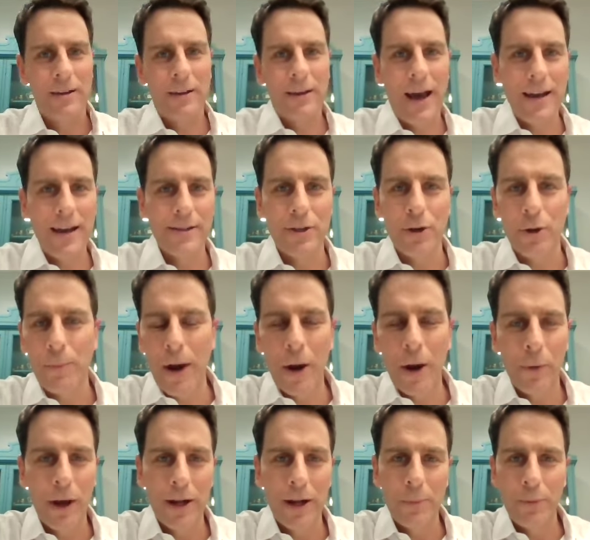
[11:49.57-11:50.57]
guys that are
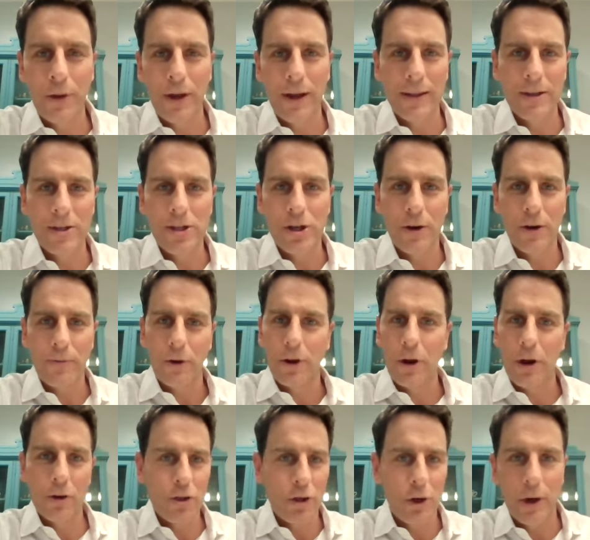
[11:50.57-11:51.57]
about ready to play this year for
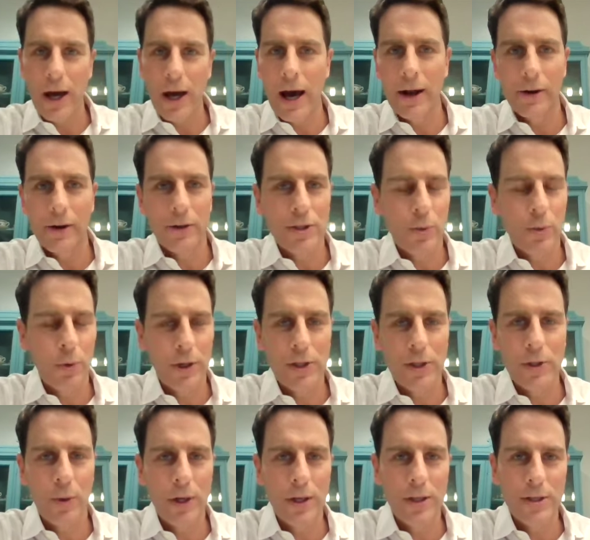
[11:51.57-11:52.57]
Coach O'Connor in
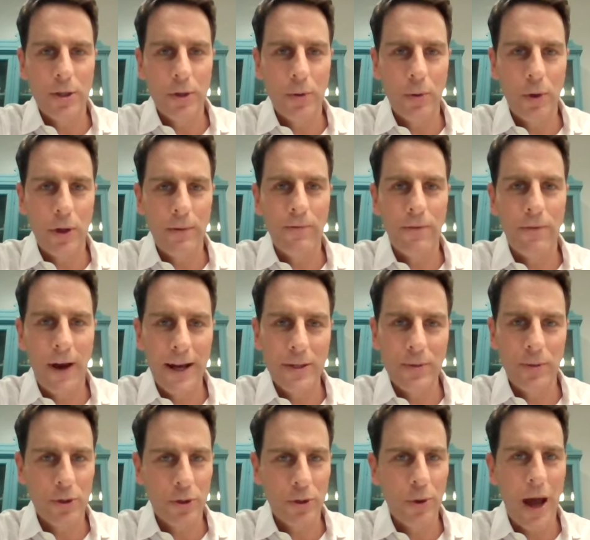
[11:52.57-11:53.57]
2022, what
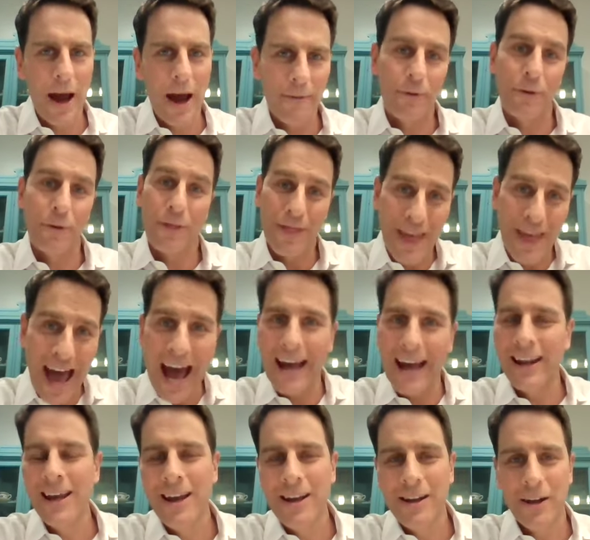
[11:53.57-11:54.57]
advice would you have for
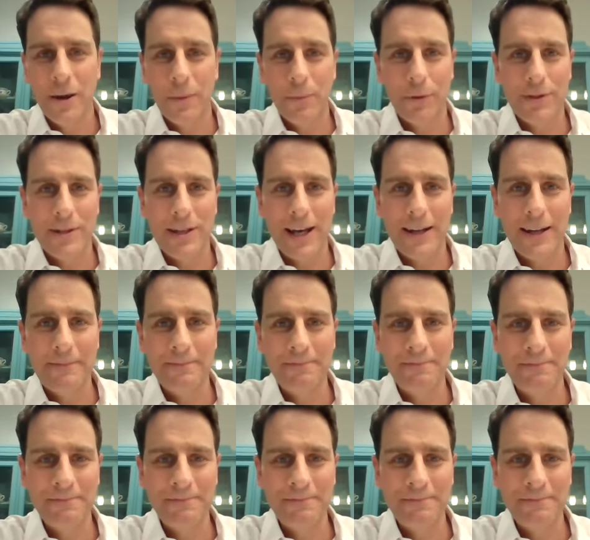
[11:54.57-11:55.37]
that number 10?